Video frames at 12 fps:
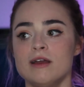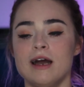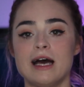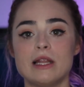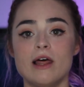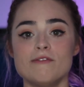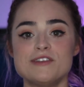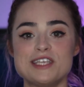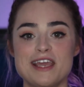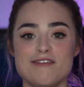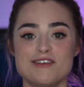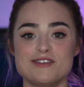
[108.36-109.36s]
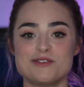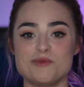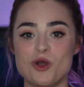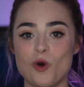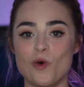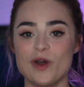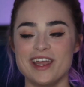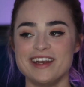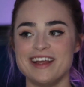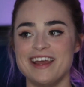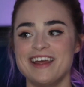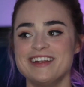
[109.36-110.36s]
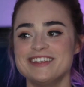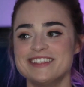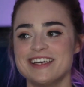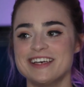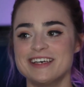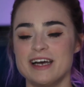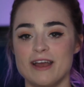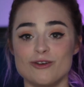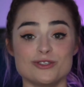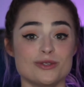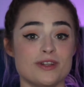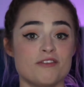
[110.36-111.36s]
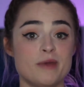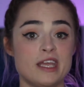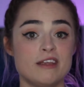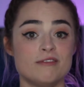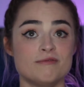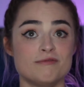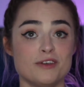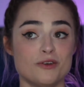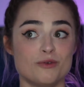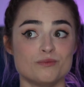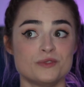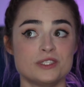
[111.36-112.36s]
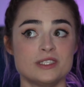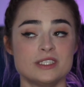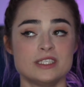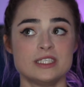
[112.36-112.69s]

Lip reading: I love saving some coin, and I also love making films.